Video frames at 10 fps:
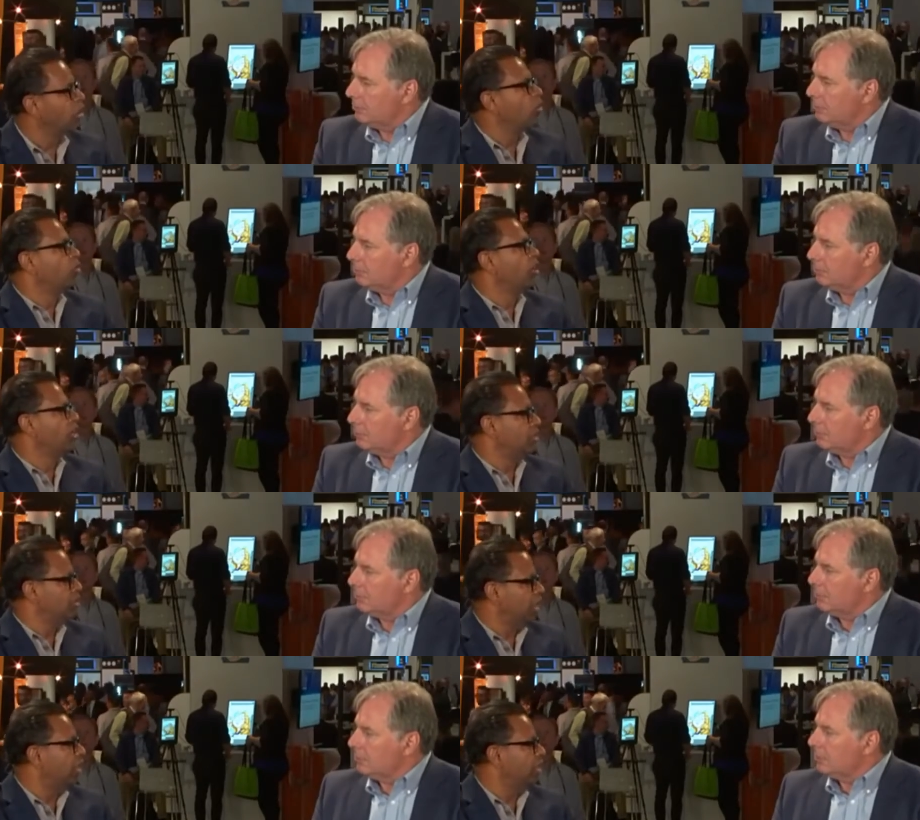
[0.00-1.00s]
Speaker 1: whole
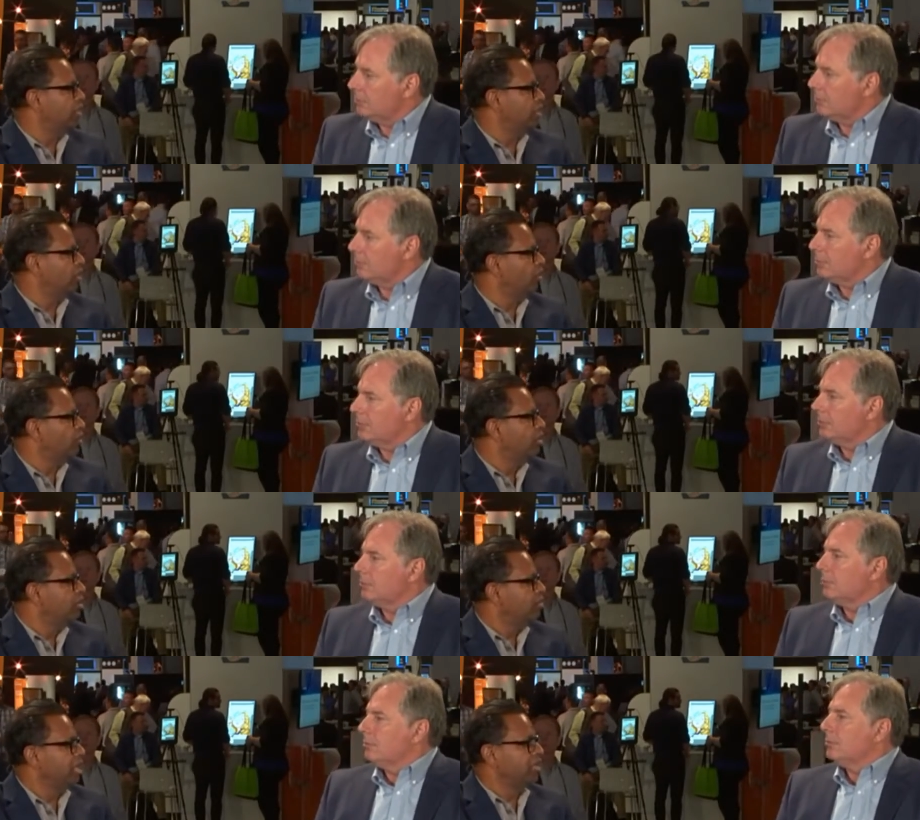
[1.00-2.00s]
world. Uh, you know,
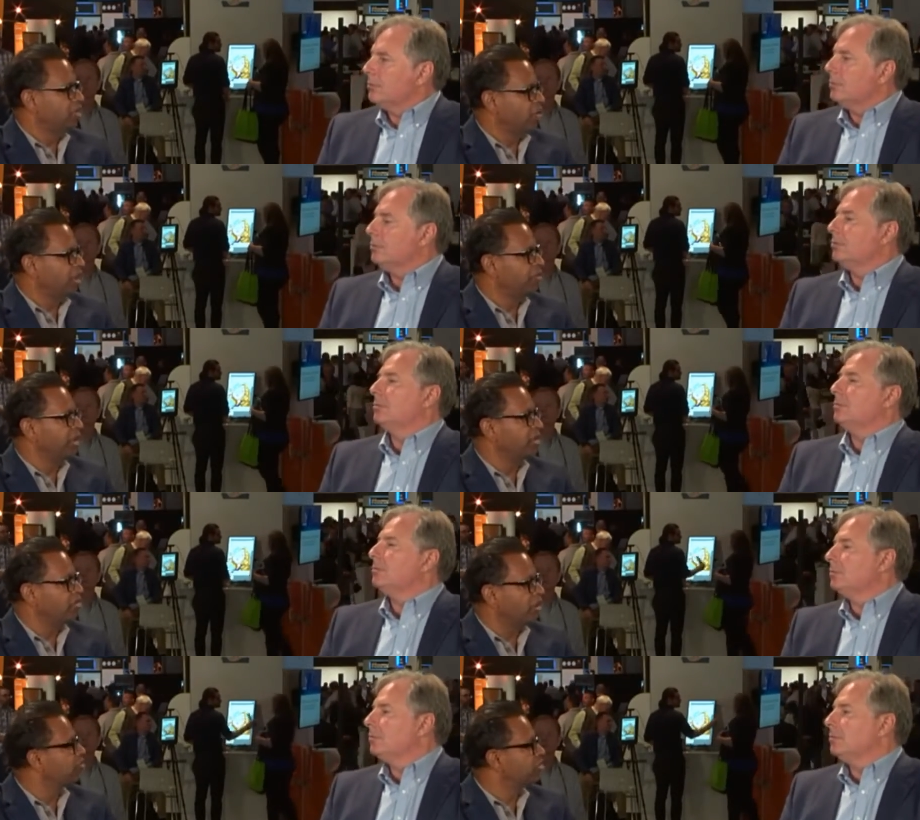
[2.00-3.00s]
make it run
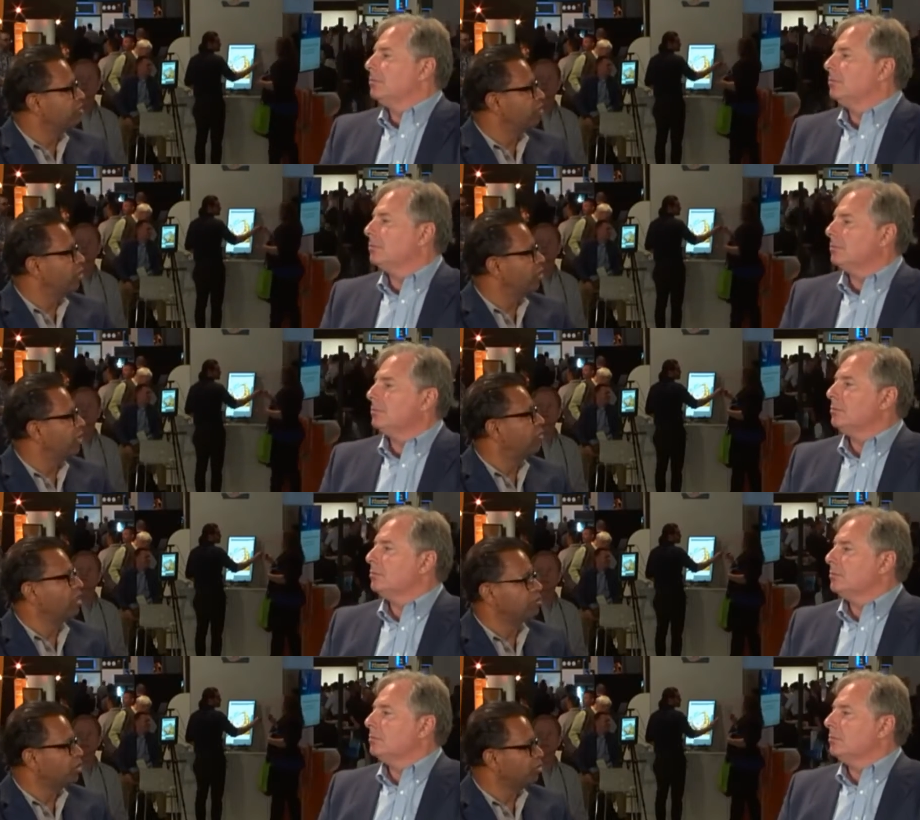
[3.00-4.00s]
better, run simple, and
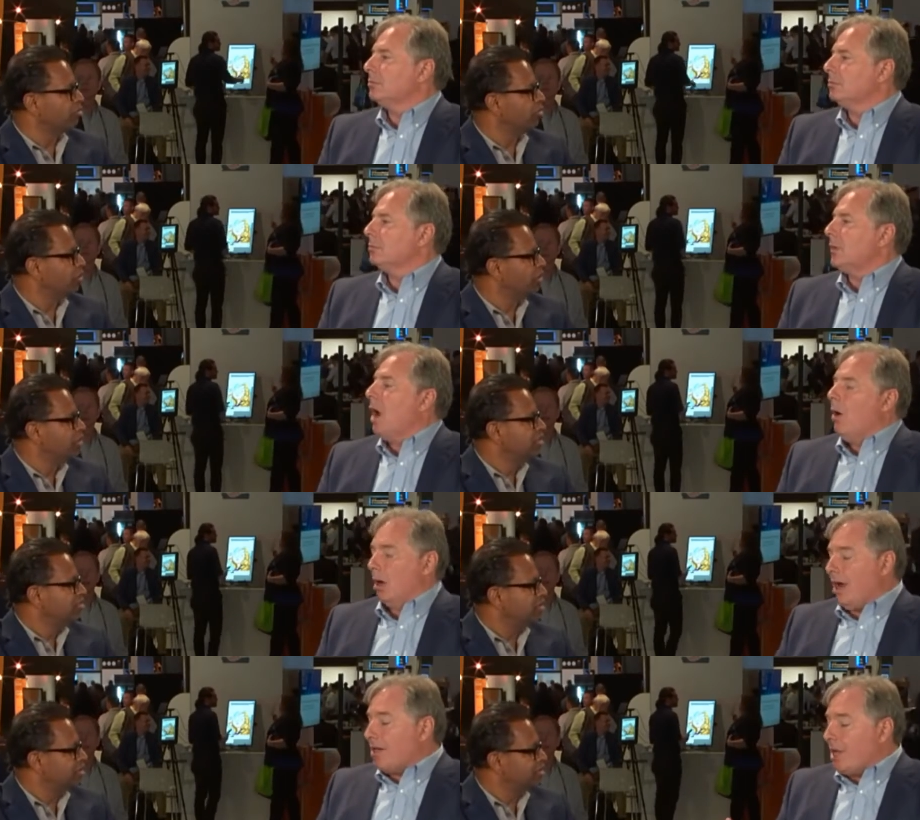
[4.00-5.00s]
run beautiful.
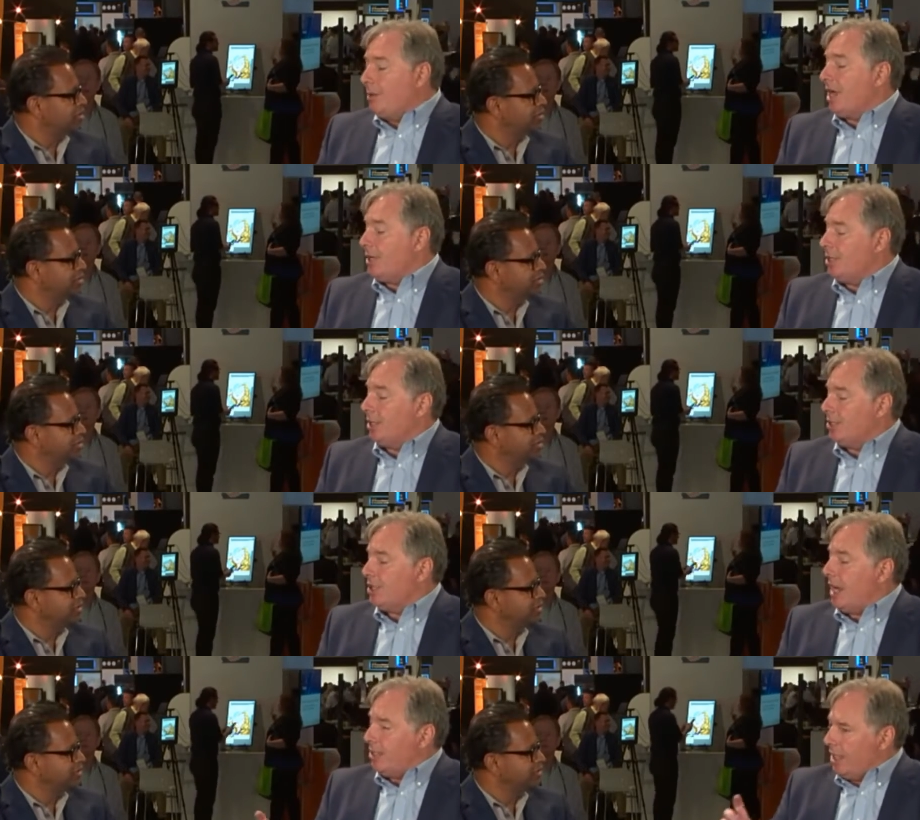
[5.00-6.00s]
Speaker 2: Well, Kash, I was actually going to
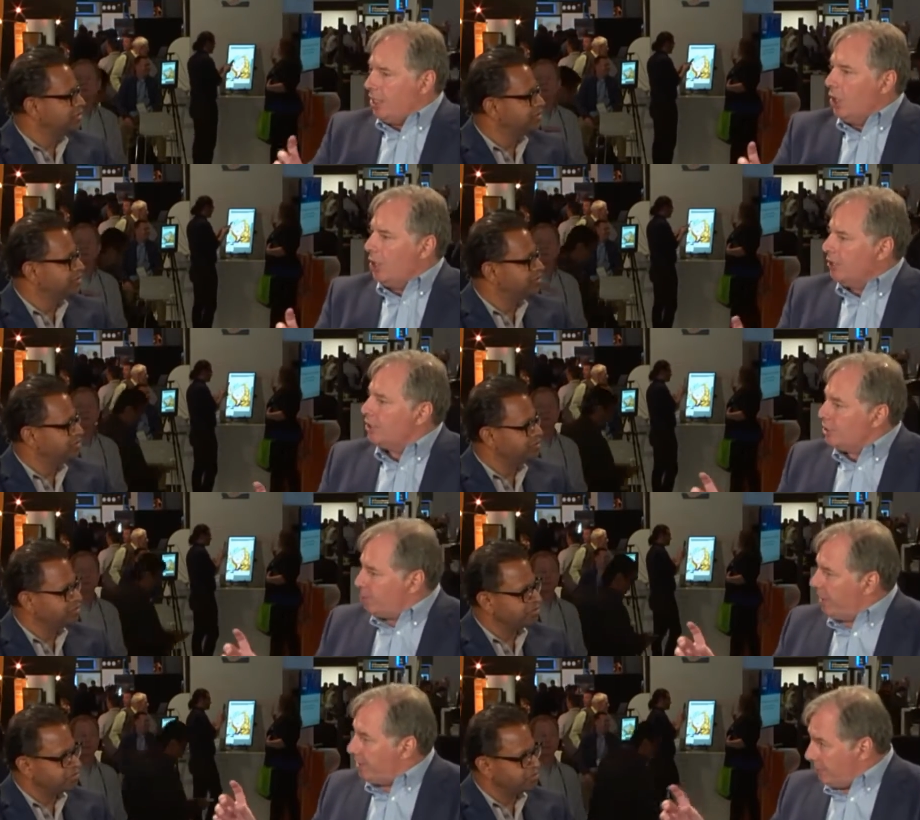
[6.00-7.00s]
say taking all those things,
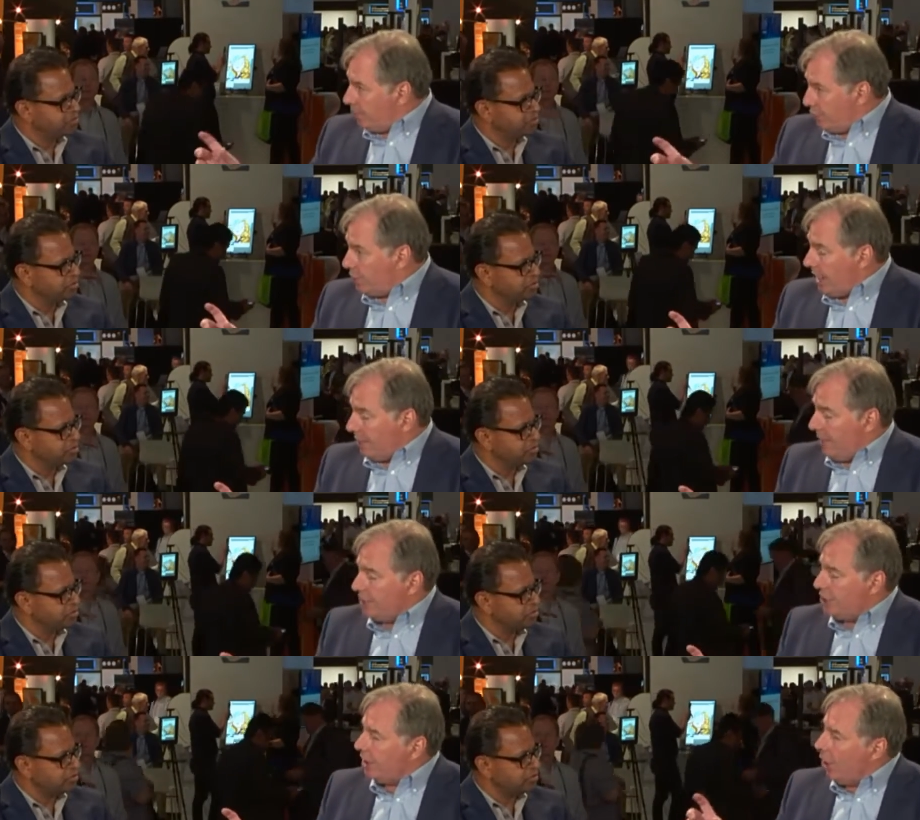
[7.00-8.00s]
but it, but you kind of
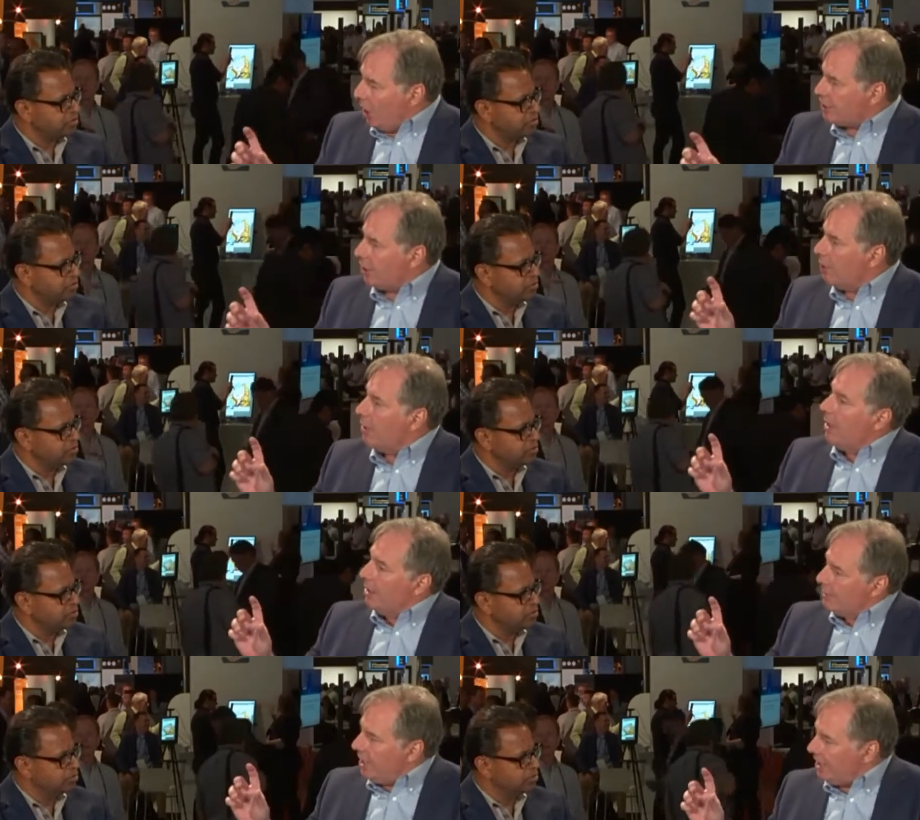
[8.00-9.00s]
mentioned it. Also,
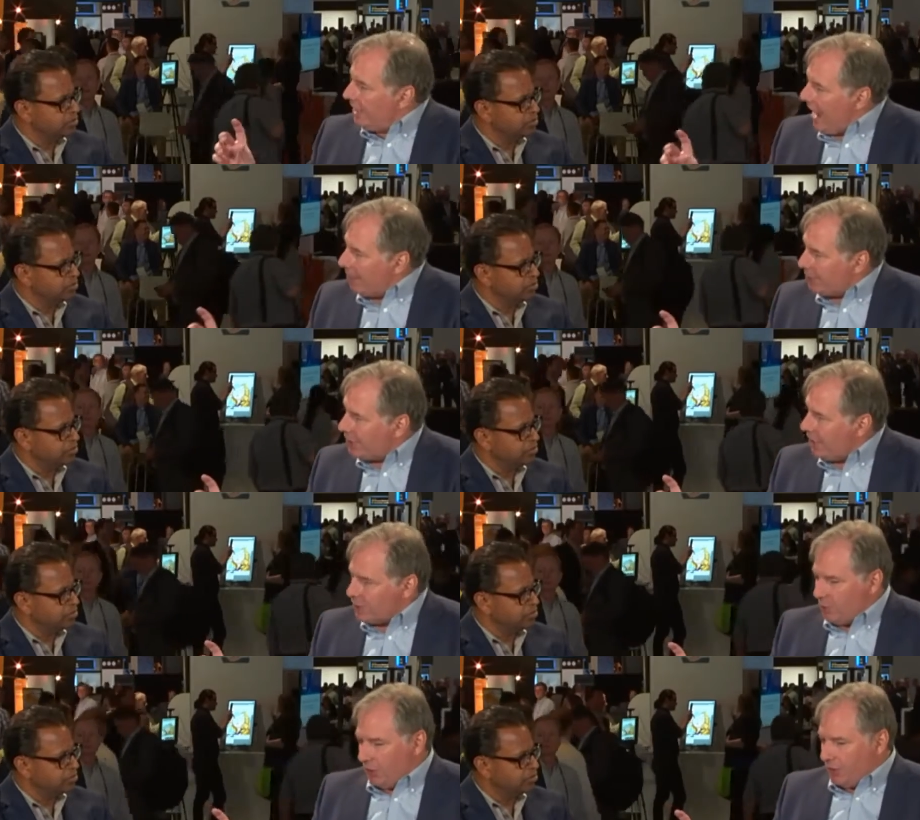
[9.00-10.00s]
taking Apple's
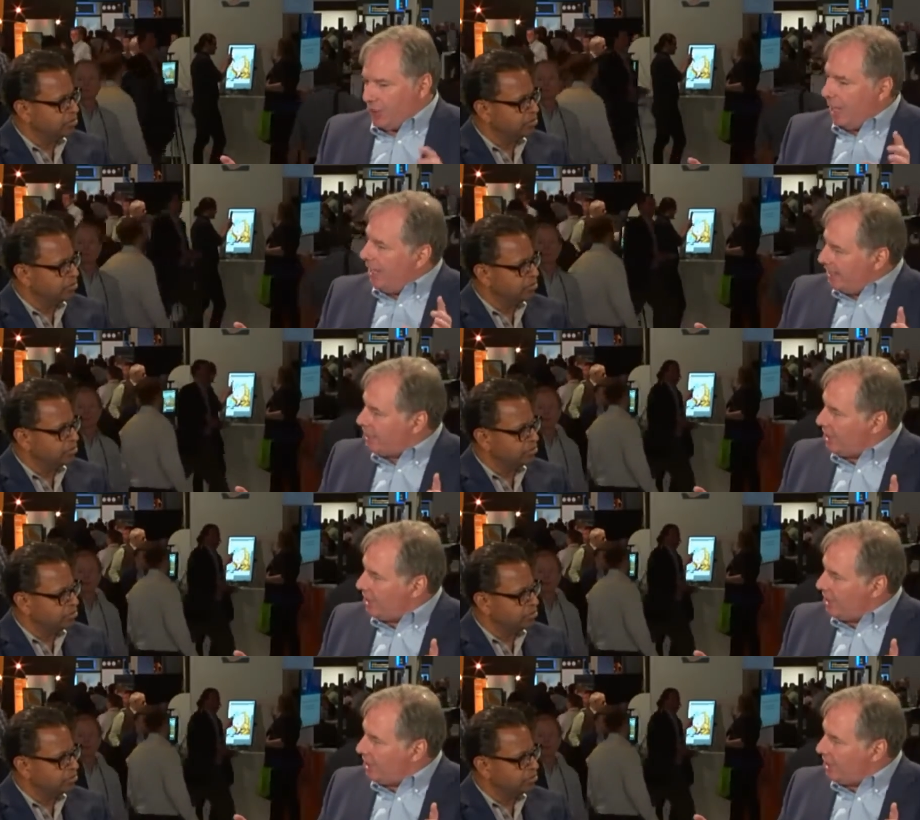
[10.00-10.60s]
customers and